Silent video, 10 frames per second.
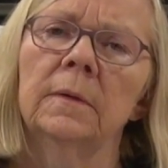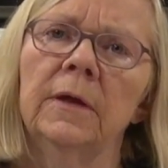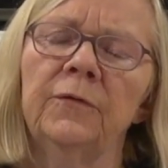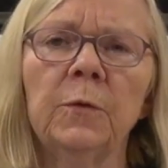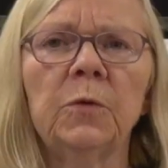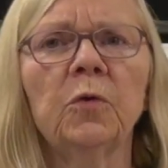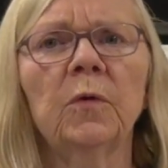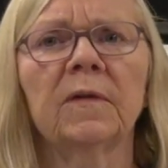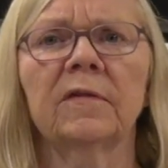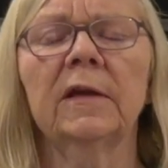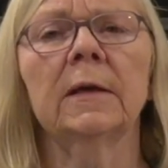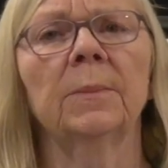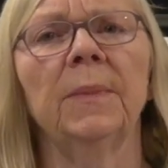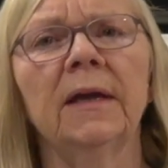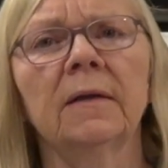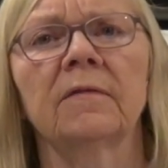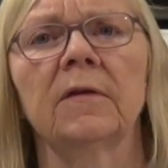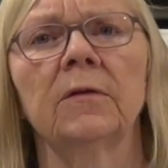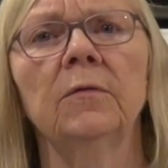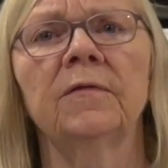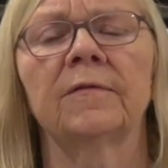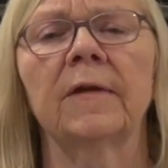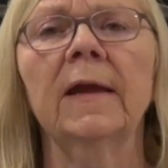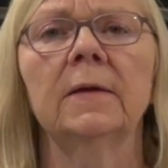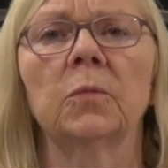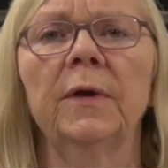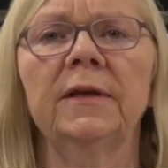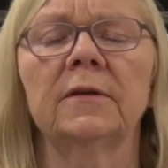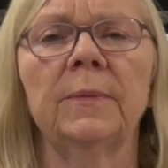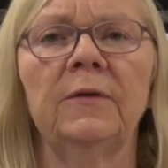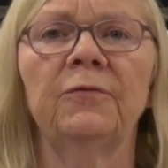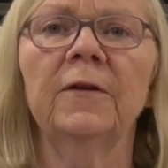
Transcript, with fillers: If you do as he commands and you stay and wait to be